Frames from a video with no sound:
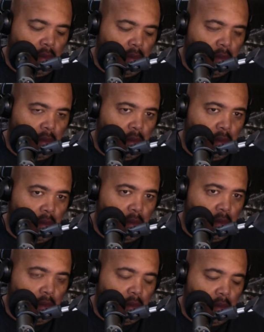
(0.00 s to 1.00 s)

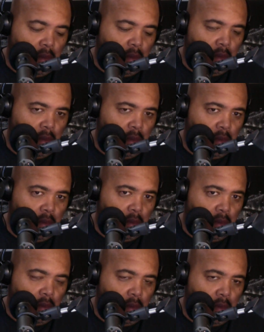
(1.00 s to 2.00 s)

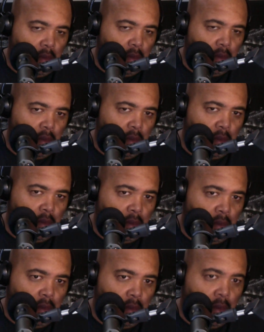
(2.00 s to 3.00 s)

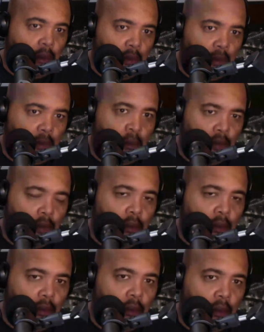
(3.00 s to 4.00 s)

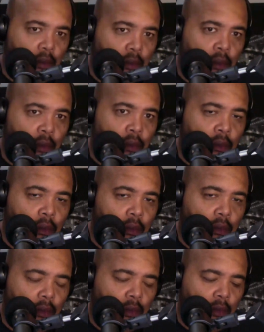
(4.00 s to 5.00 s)

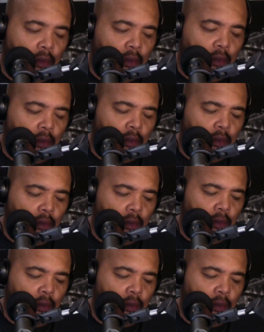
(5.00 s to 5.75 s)
No words are spoken by the person on screen.